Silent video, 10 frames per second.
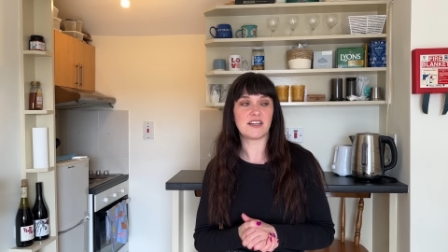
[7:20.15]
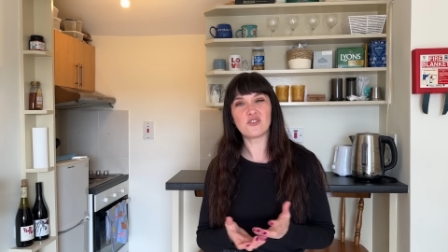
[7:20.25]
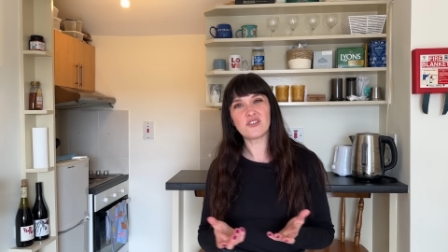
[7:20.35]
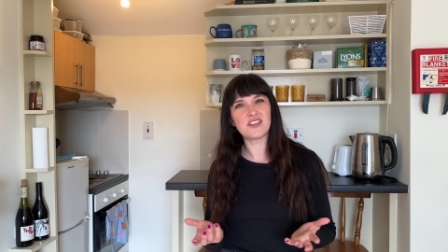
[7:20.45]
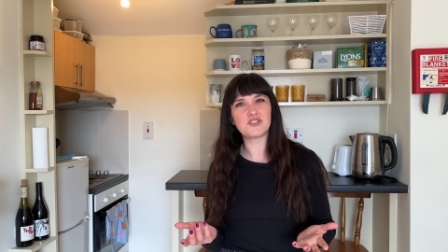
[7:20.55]
It's
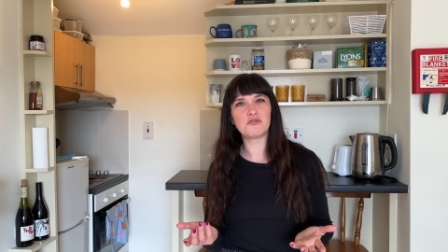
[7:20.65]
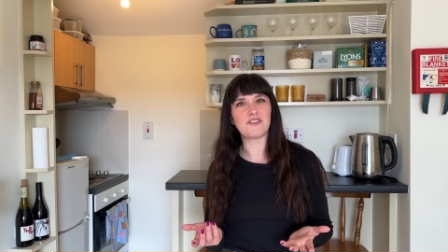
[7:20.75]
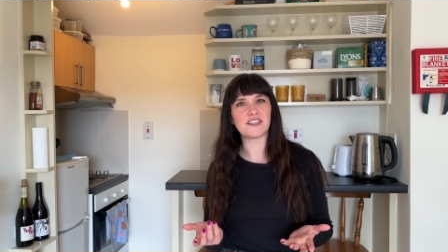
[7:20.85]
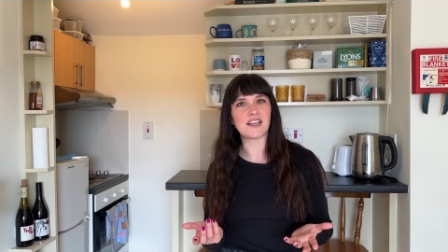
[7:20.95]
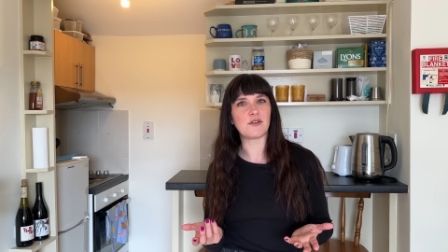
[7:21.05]
only the 2
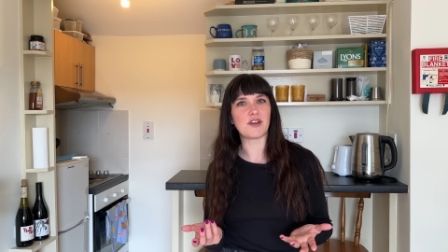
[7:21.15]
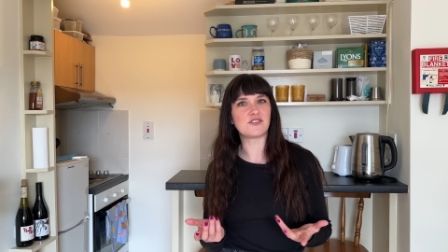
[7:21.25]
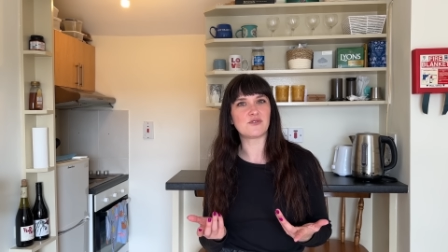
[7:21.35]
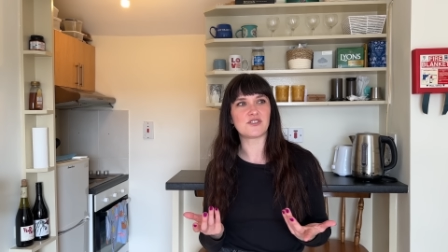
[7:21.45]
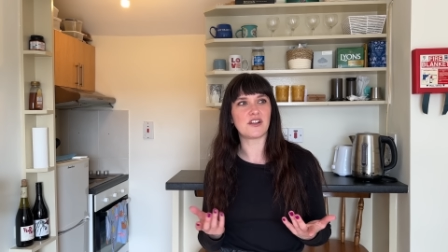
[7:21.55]
of us anyway,
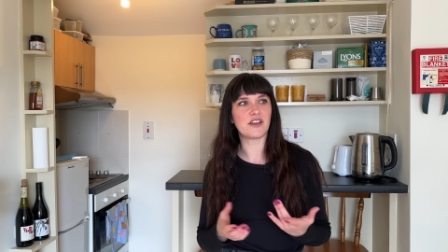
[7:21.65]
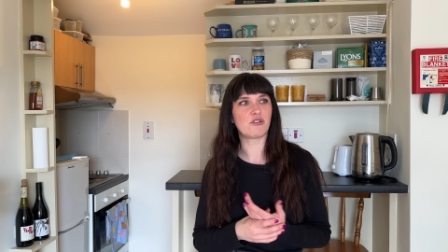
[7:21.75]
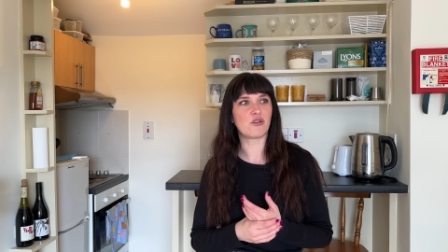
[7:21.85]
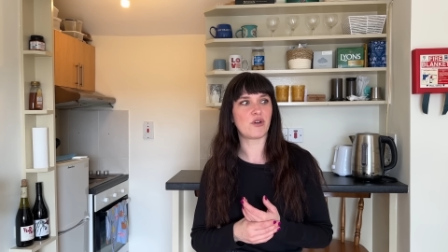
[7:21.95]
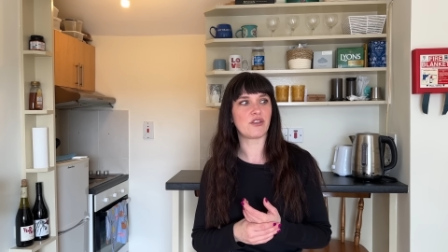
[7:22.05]
so it's not like
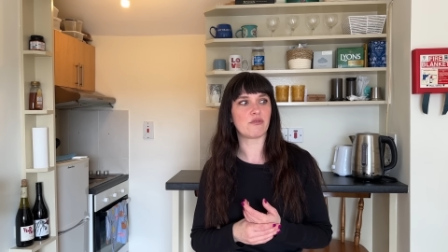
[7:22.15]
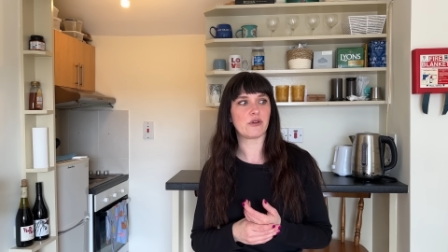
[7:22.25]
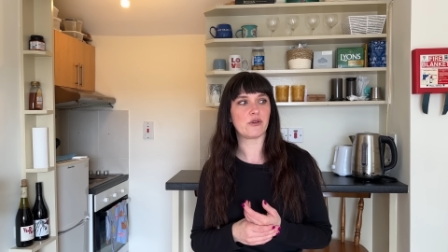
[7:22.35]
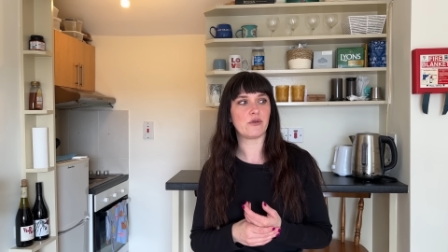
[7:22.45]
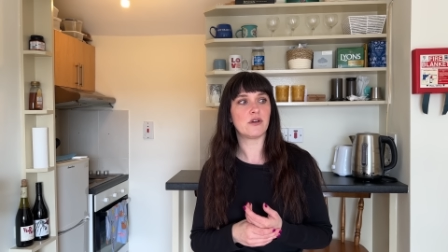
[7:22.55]
we're going
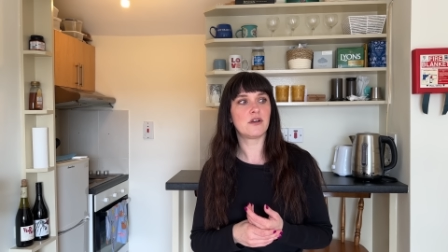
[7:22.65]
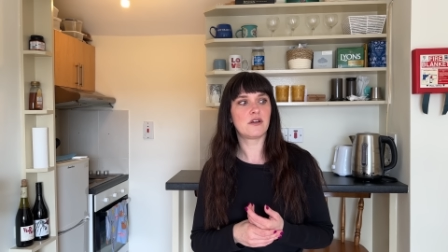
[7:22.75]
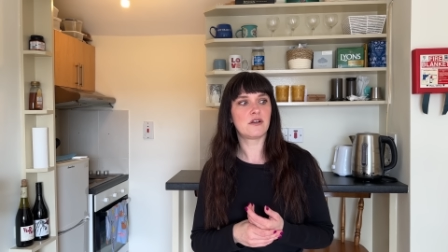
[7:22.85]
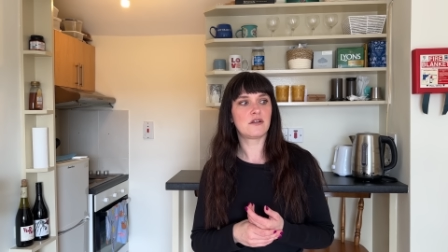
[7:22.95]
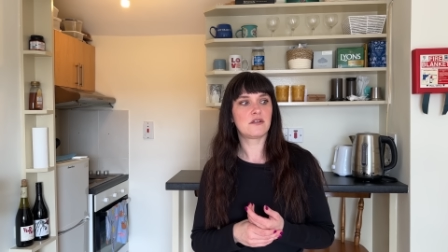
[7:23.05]
through
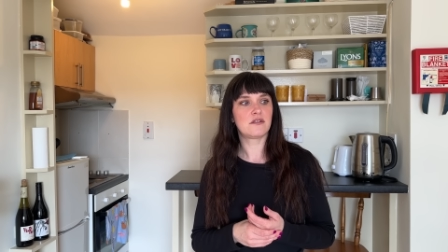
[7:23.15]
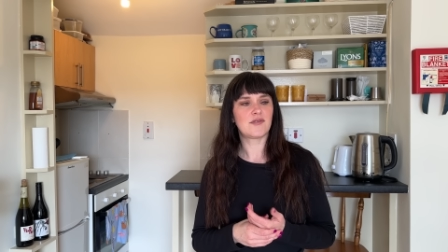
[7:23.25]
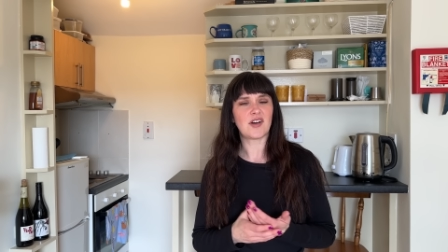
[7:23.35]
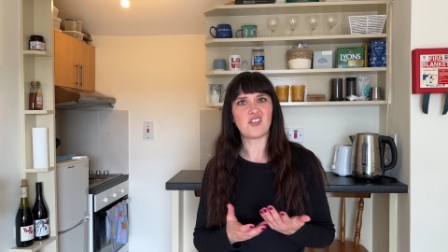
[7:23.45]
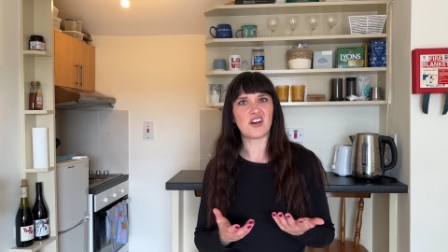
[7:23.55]

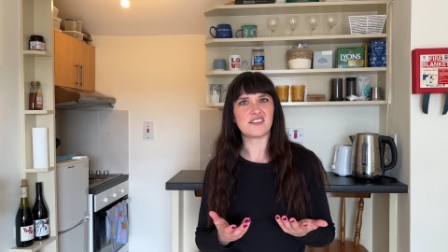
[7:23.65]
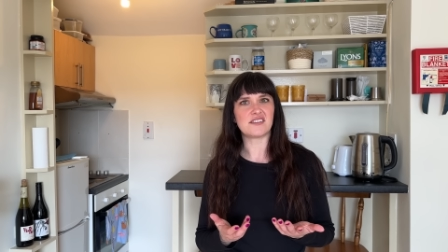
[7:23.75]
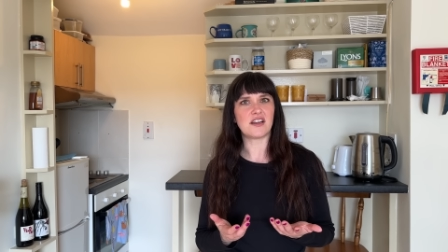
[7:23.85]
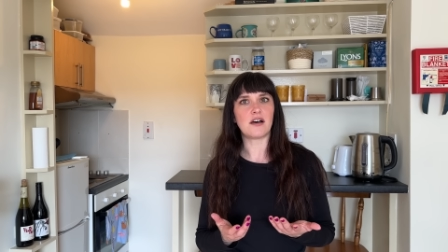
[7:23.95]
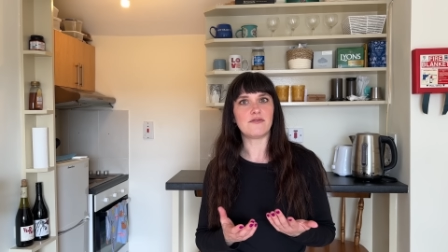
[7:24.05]
a lot of
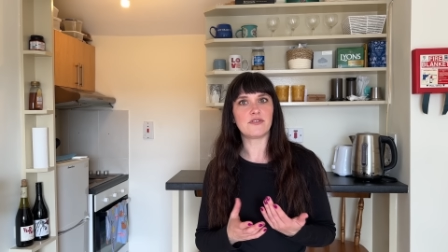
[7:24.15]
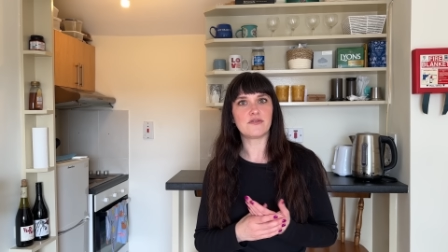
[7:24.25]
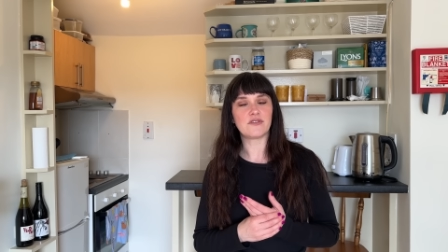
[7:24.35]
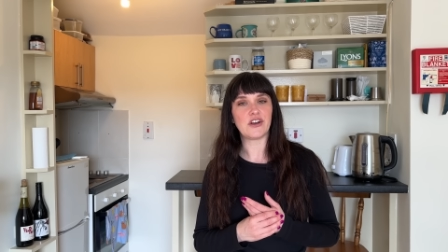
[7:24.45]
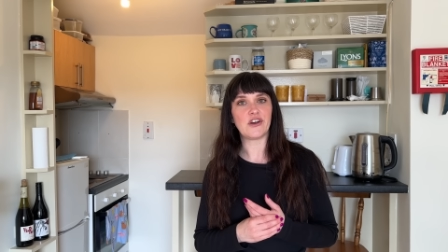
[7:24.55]
stuff,
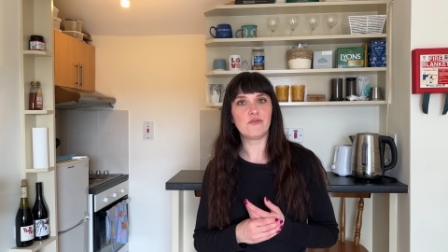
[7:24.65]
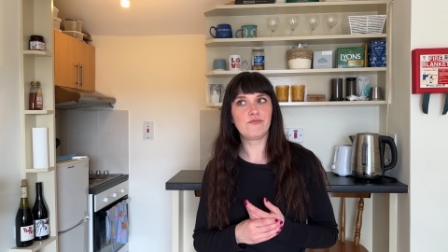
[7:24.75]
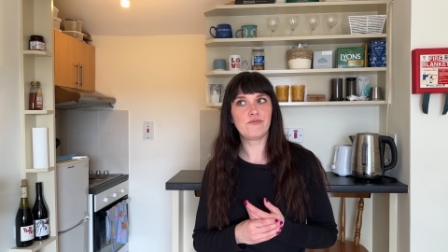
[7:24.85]
you know?